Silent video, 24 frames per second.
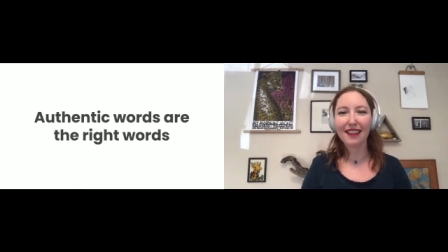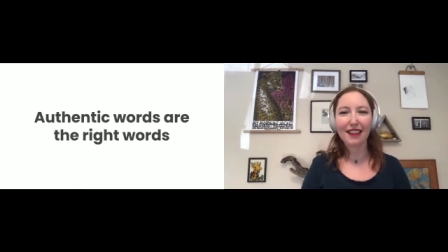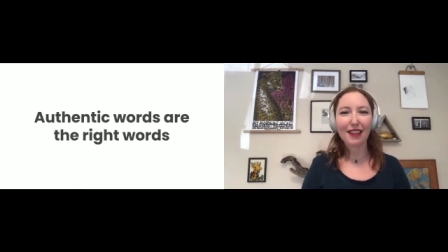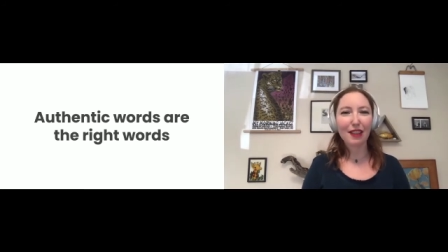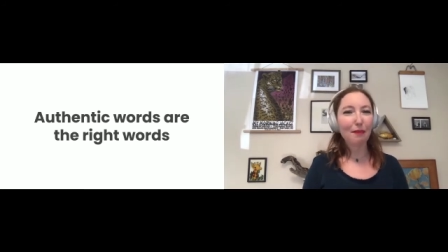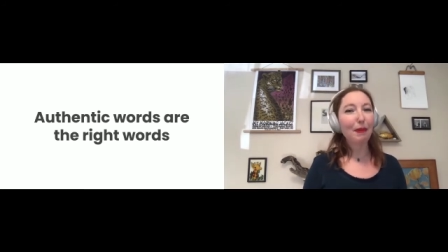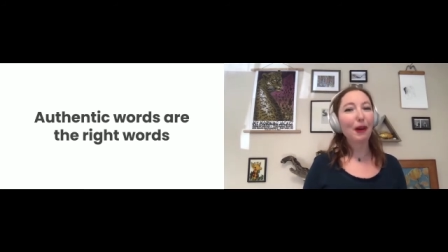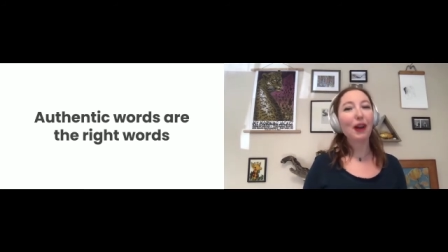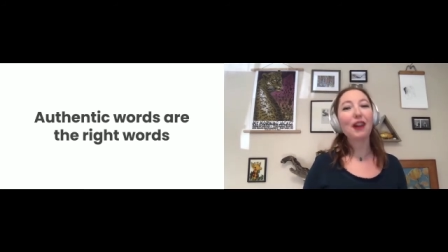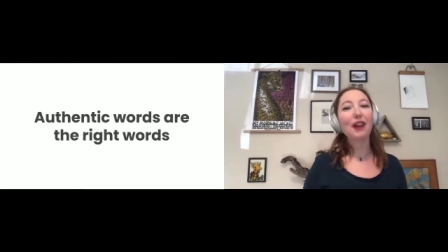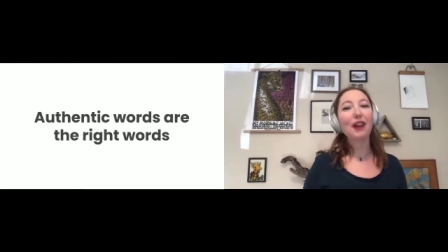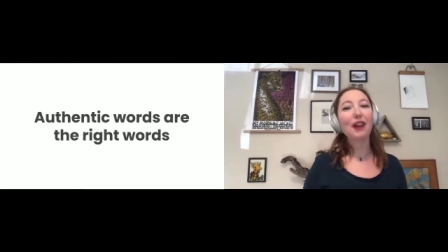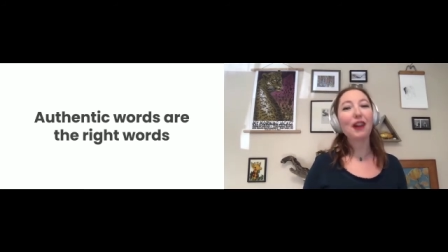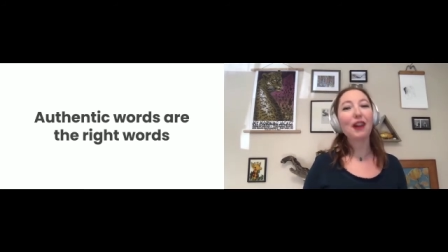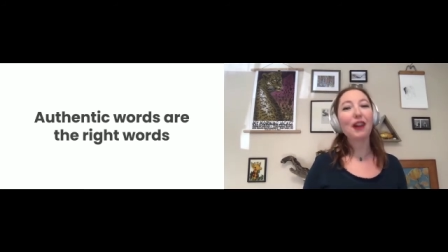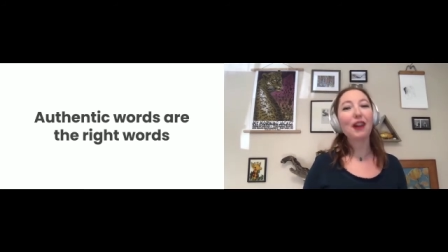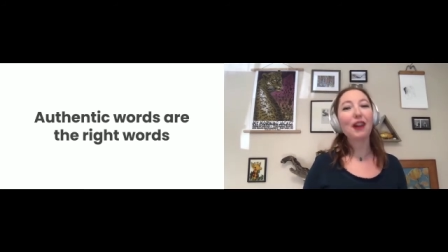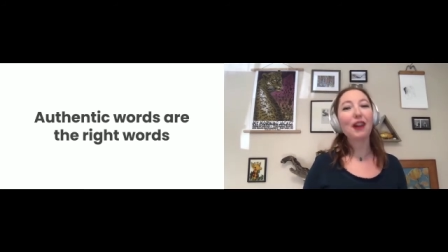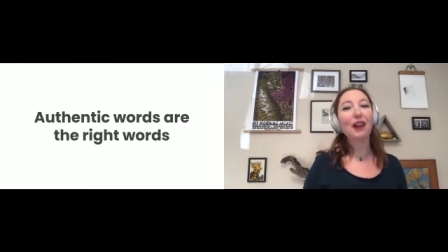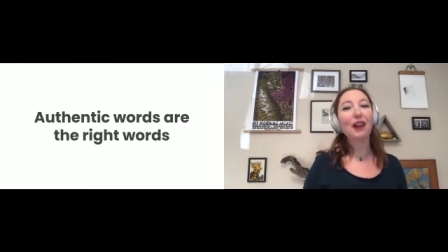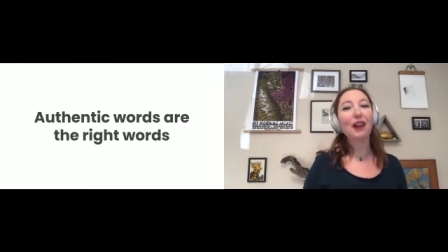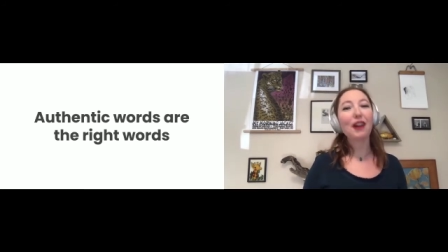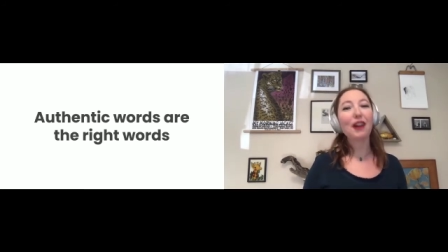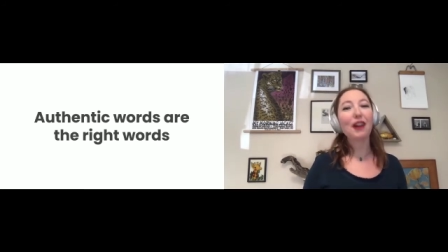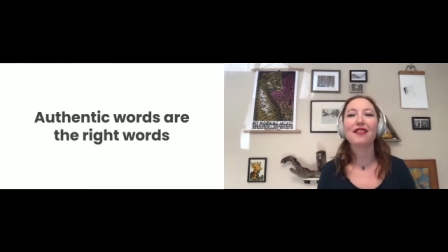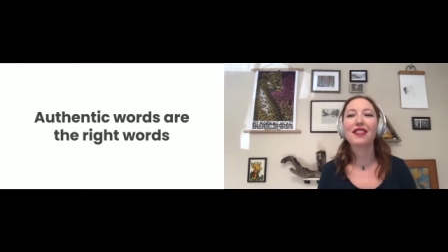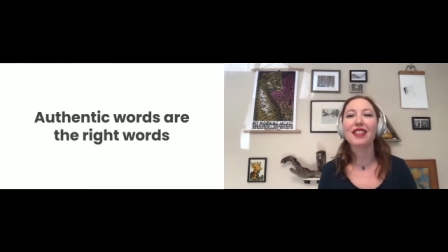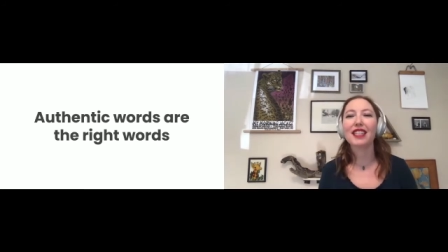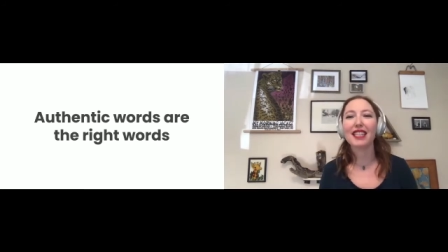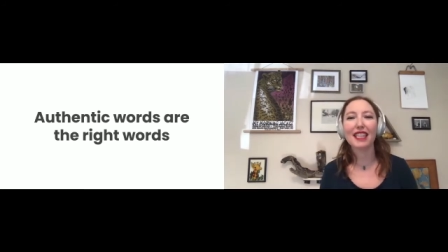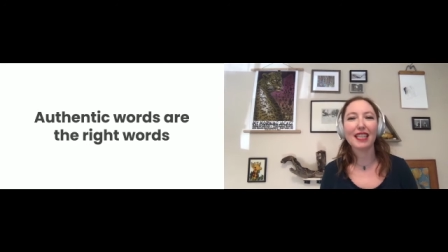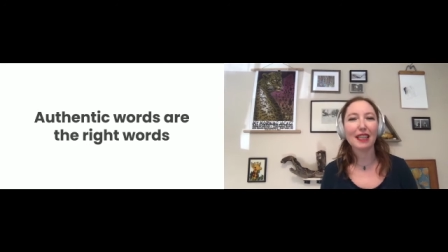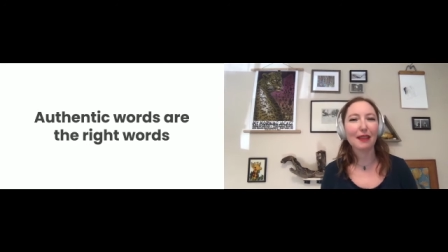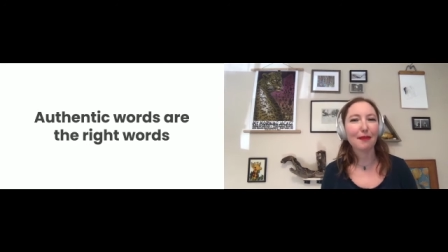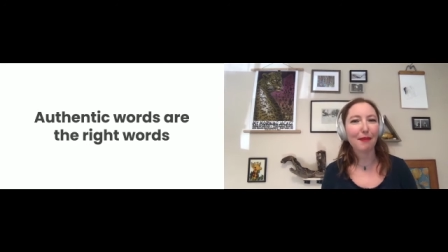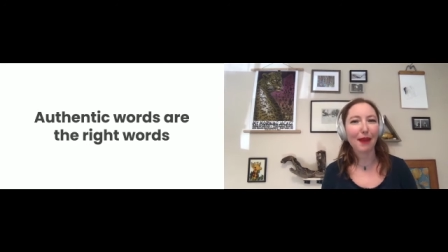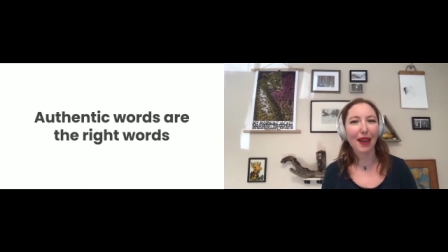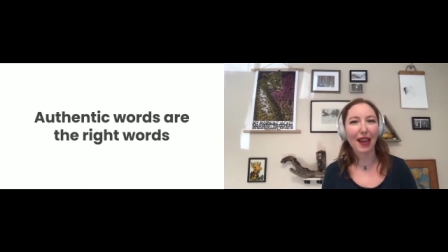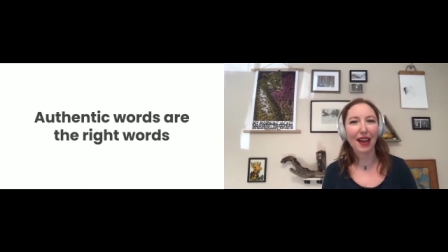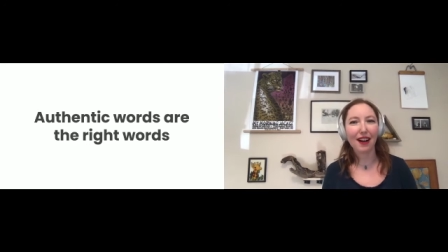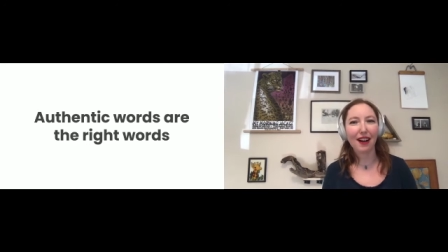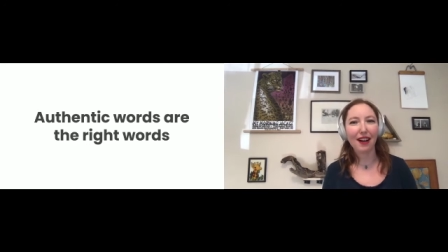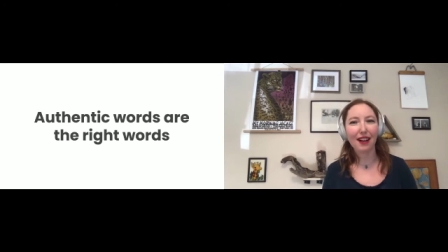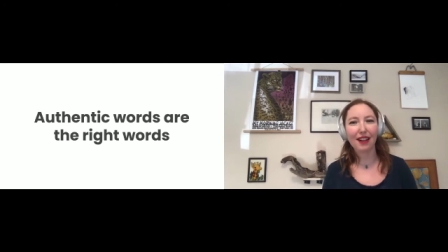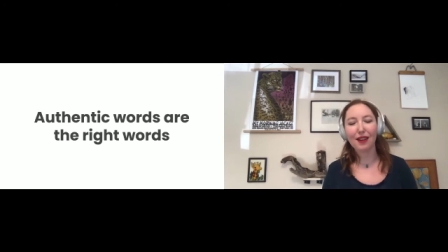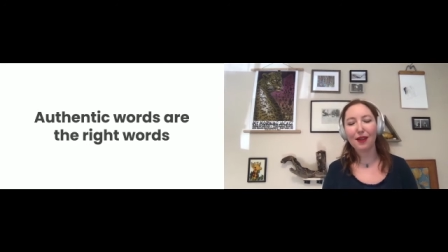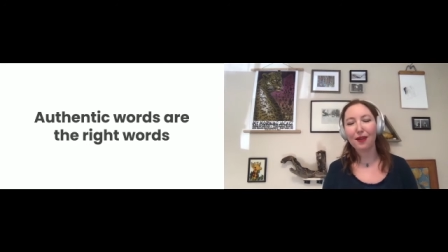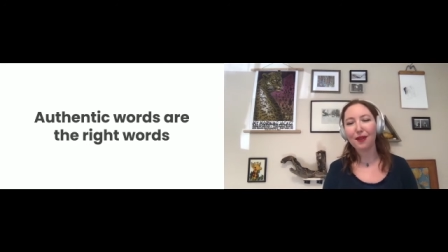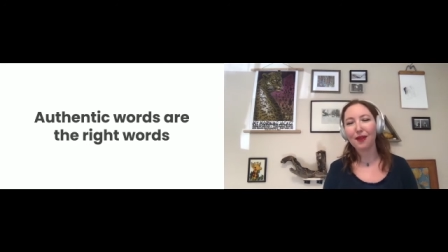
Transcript: the perfectly drafted email,